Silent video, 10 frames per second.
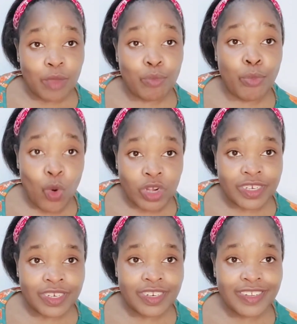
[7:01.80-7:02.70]

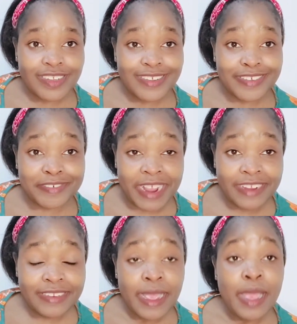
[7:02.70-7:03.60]
board,
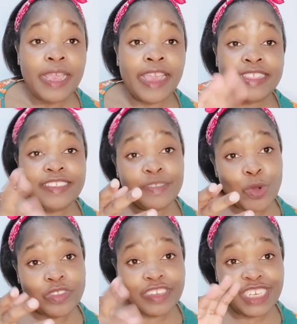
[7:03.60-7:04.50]
right? And these
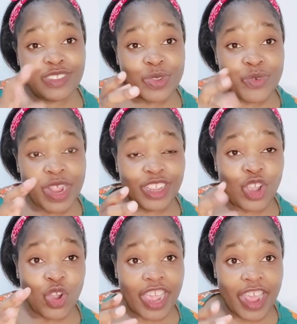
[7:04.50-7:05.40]
positions were running
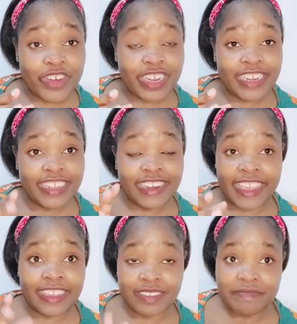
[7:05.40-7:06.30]
concurrently,
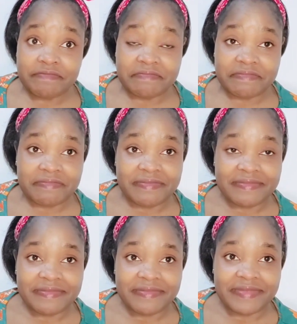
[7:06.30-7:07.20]
like,
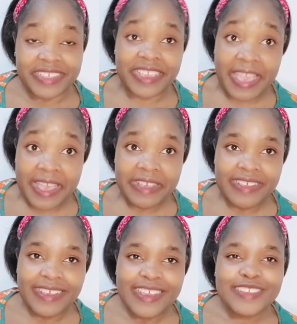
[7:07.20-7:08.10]
yeah.
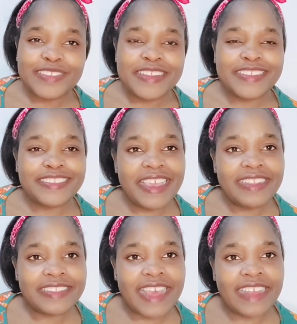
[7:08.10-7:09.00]
So it is said
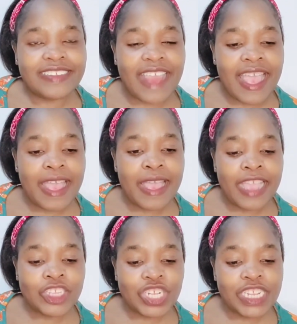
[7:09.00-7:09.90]
that
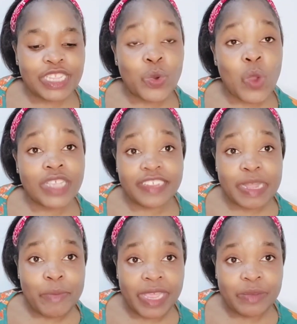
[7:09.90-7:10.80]
actually there was an
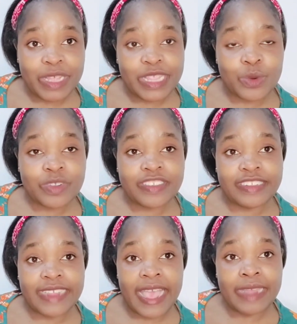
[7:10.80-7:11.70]
amendment that was
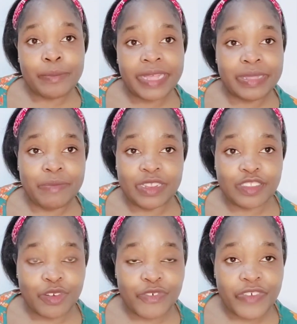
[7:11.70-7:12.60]
done by the
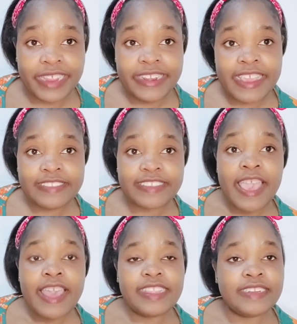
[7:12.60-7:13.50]
Minister of Finance
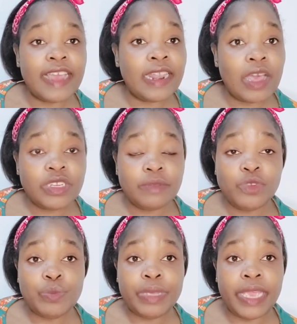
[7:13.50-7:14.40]
that allowed him
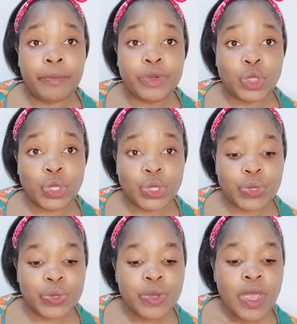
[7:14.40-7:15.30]
to be able
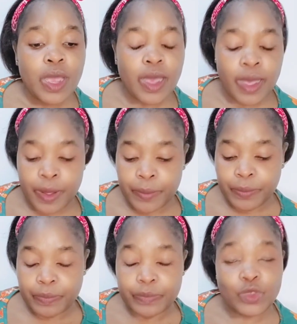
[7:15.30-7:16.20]
to
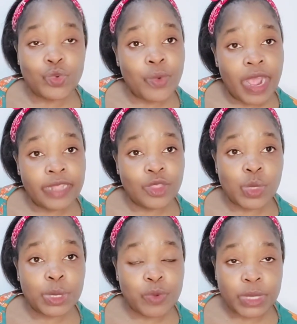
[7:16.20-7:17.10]
run
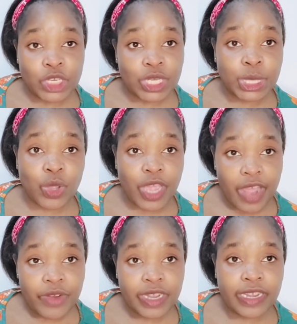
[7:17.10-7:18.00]
those positions
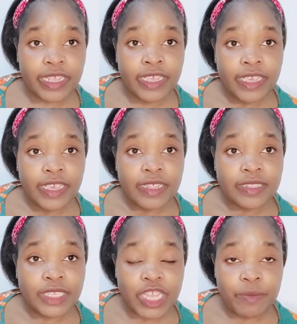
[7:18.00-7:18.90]
concurrently.
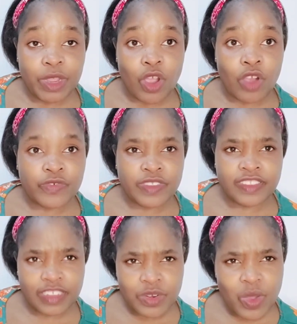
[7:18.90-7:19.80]
Chairman of
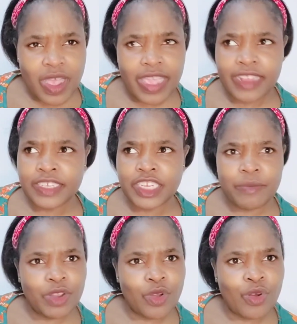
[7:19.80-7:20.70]
ZINWA and
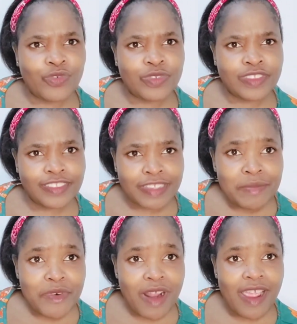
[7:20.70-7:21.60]
chairman of
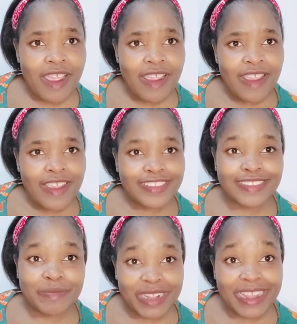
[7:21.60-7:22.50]
ZIMRA,
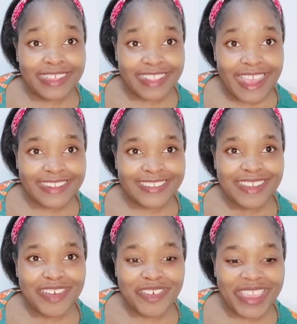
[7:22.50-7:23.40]
something like that.
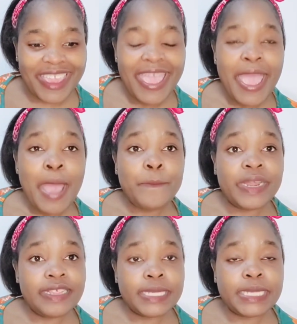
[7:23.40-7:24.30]
Okay, but
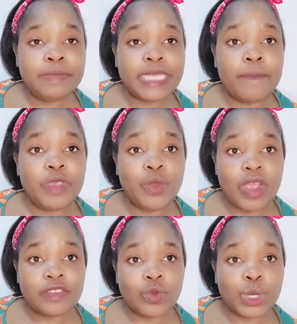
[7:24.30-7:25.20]
at the same time, he
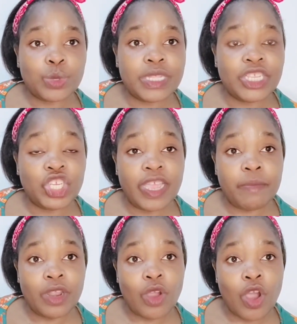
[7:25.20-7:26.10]
was also the
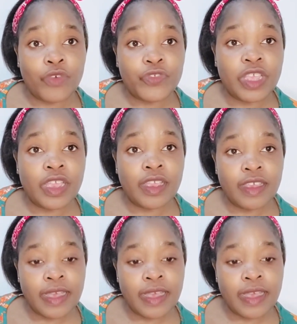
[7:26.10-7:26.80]
chairman of the